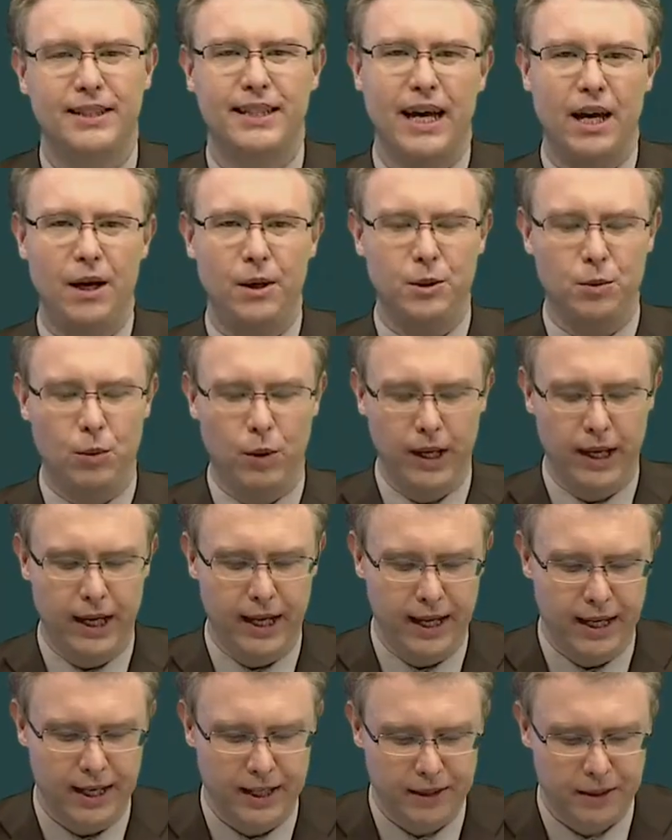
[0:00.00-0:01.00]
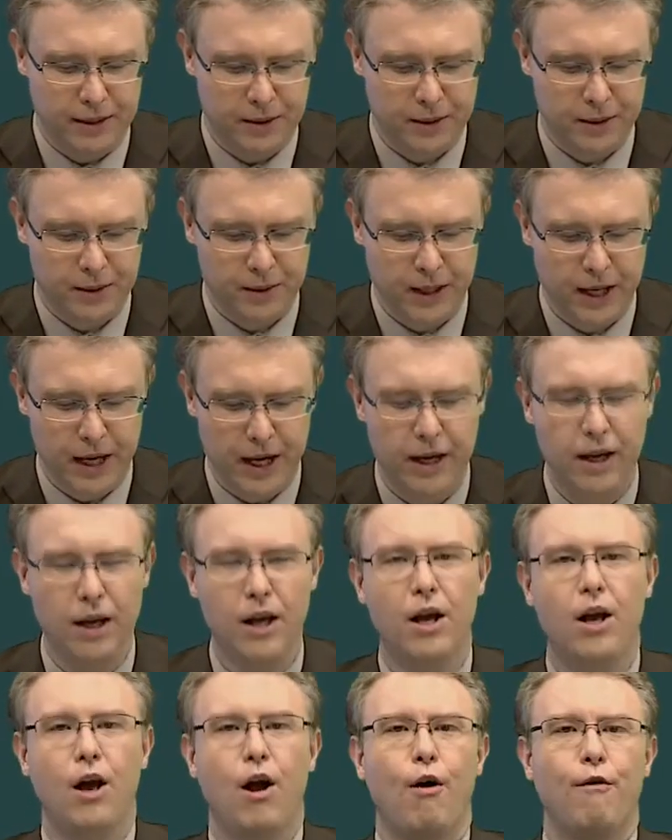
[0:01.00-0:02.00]
Tell us what it is, okay?
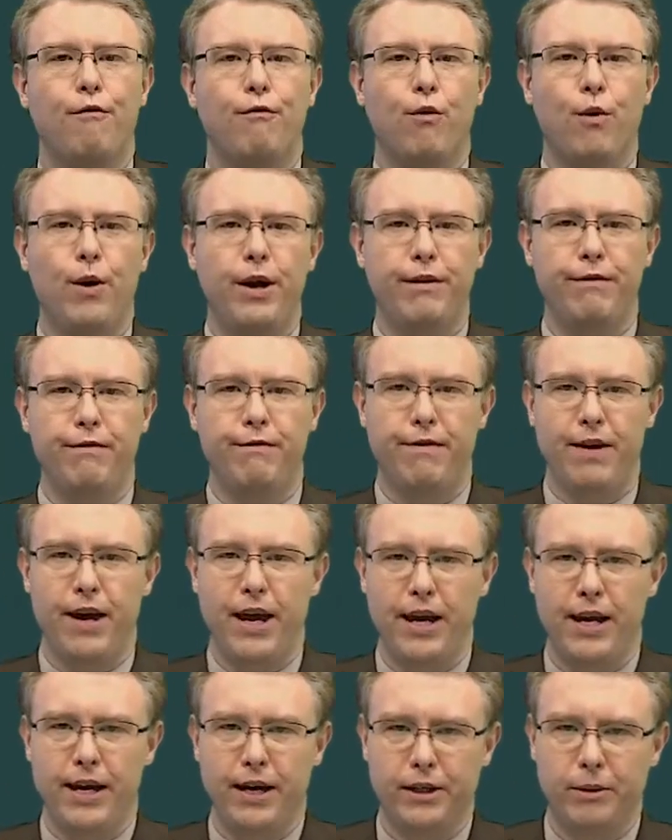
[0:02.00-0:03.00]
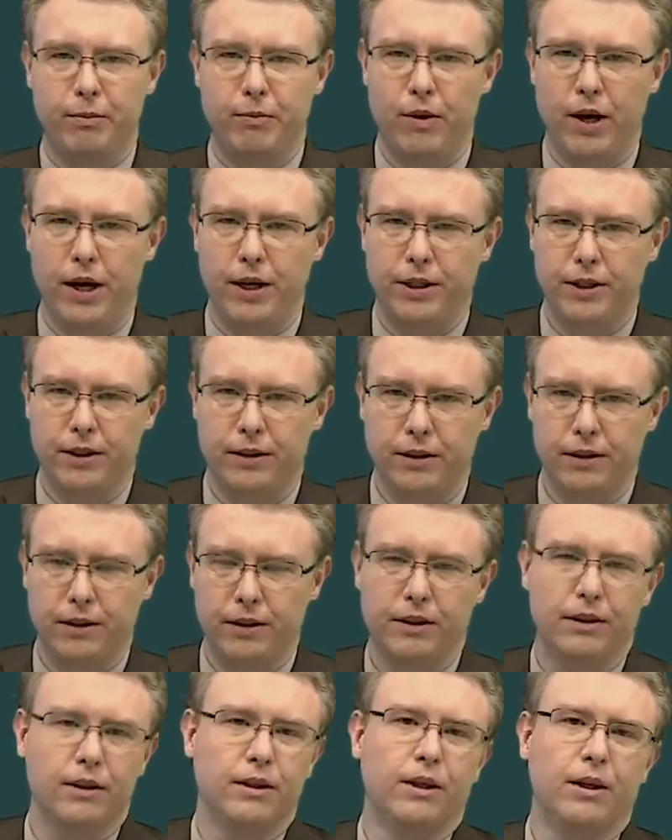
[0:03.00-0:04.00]
Avoid vague
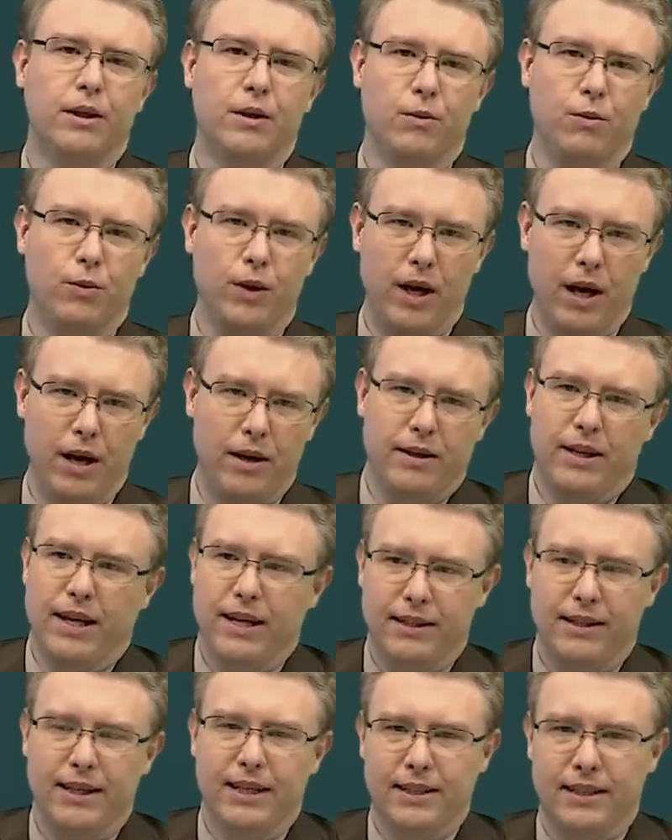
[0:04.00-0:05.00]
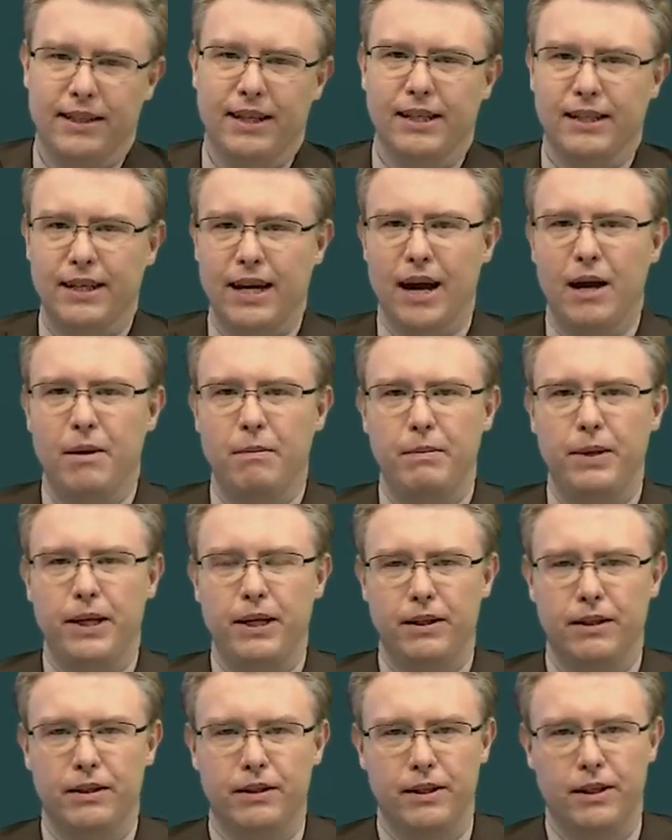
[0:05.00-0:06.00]
expressions. We, uh, this, this can
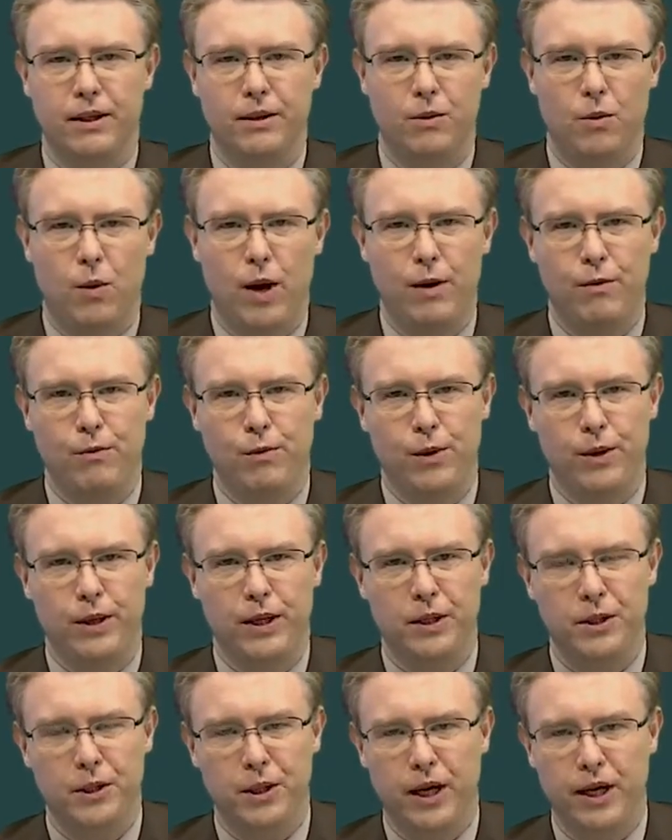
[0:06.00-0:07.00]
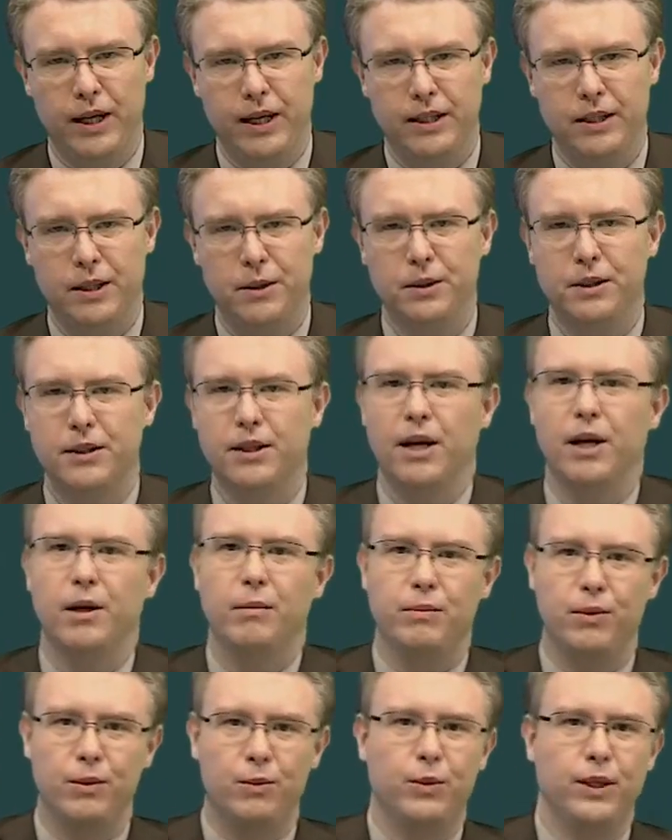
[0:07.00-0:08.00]
be considered quite rude in Chinese, I
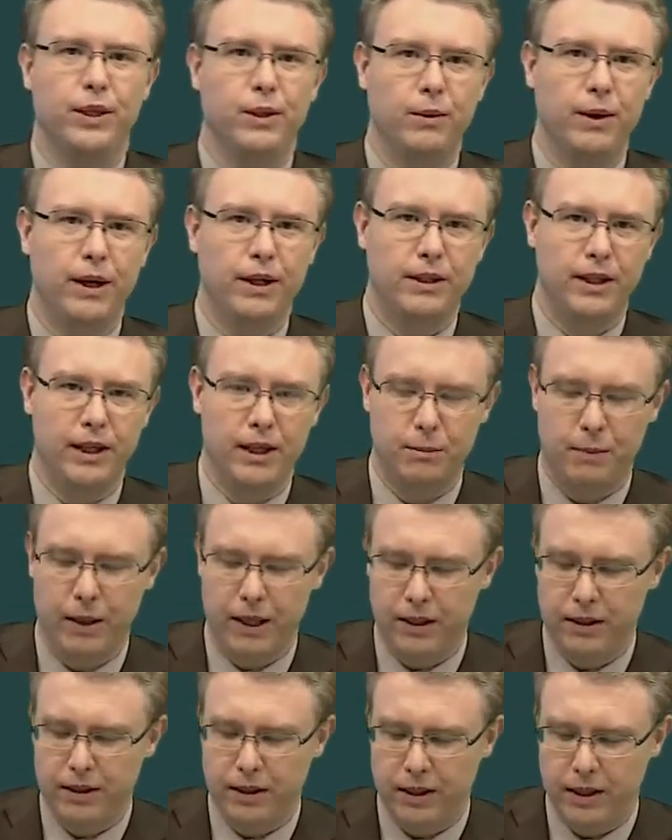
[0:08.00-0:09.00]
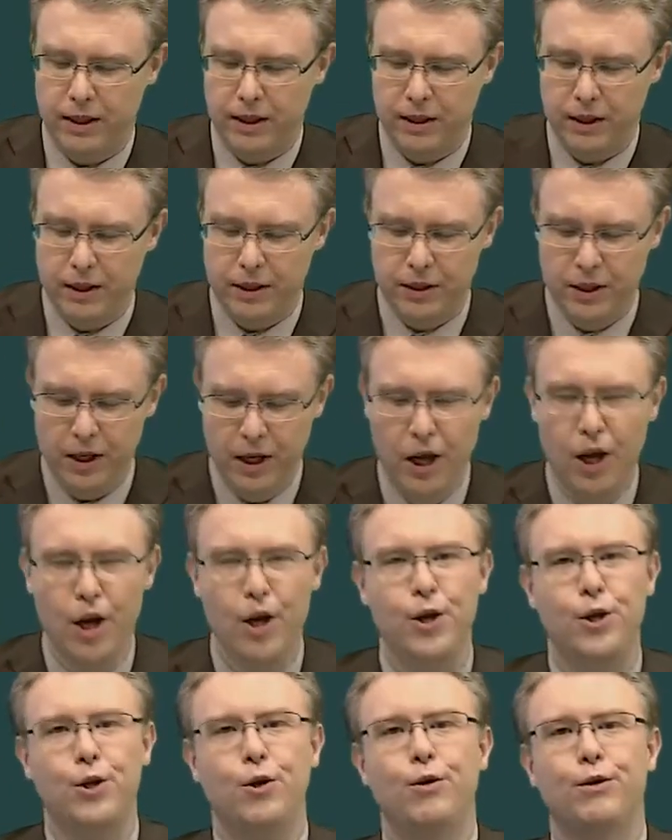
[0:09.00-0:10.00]
understand, but we do actually expect this in English.
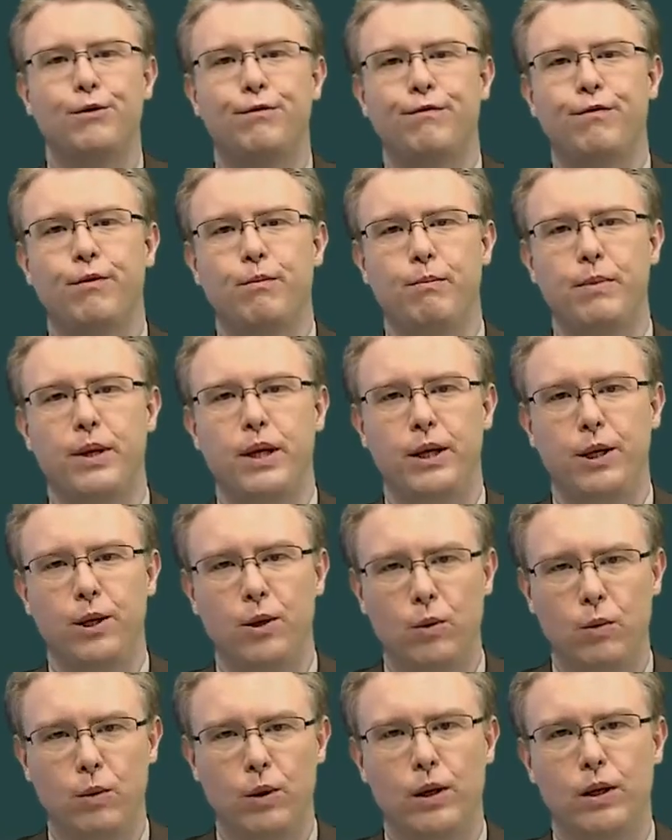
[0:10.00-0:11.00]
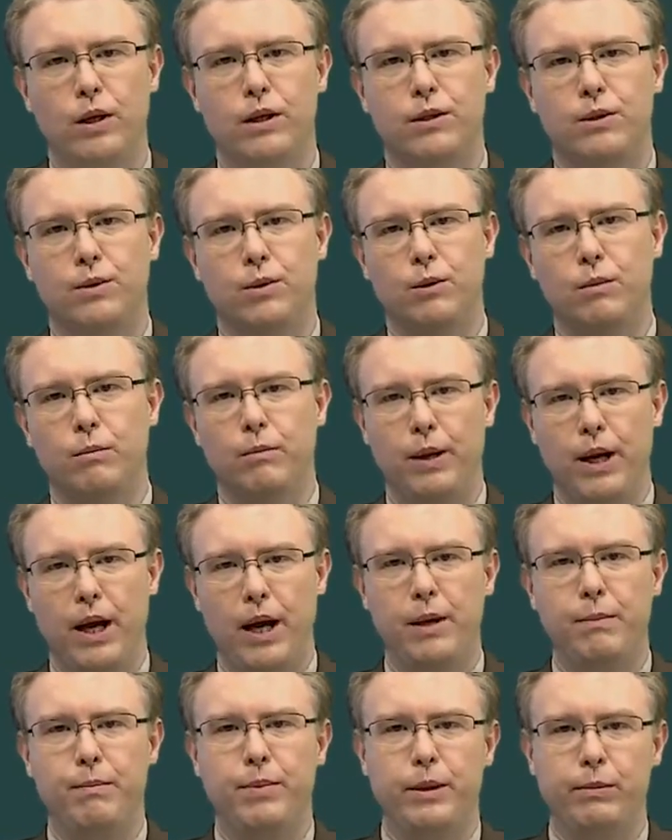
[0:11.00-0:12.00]
Use familiar words, don't
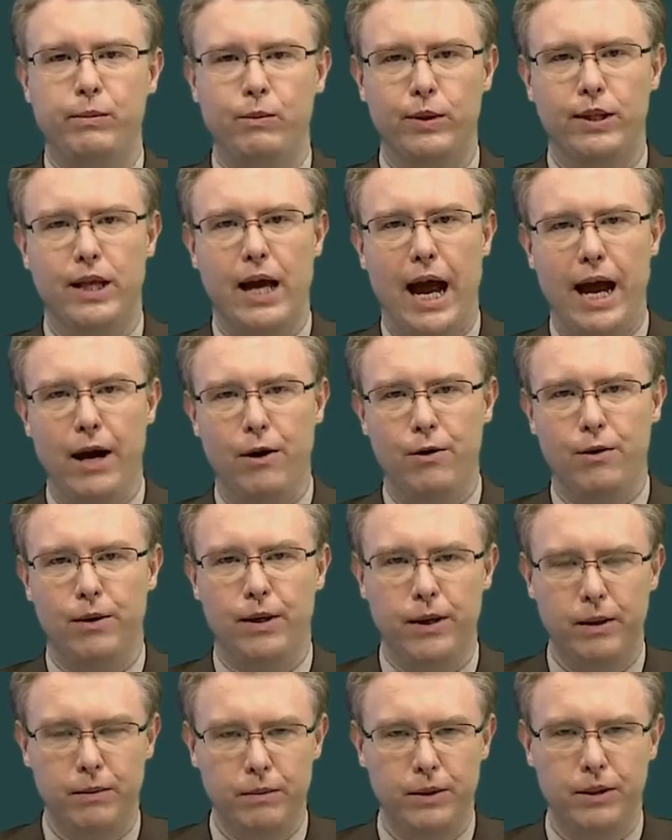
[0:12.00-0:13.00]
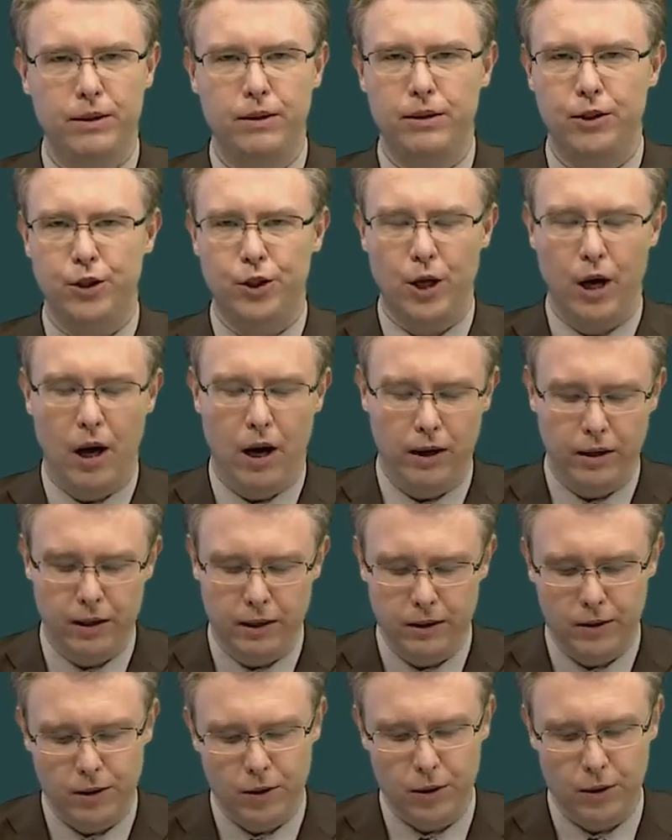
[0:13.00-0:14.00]
blind people with acronyms and
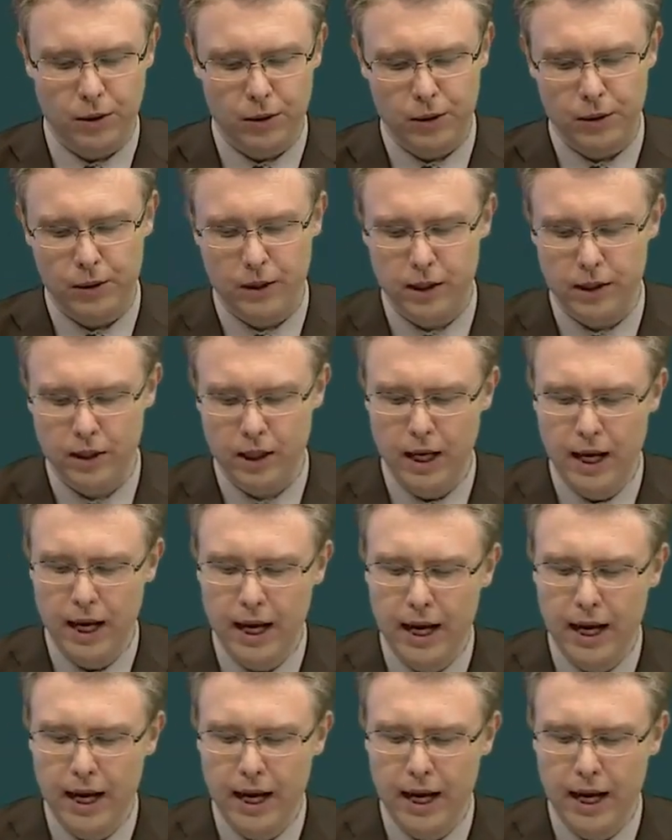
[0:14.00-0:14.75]
jargon, don't do this.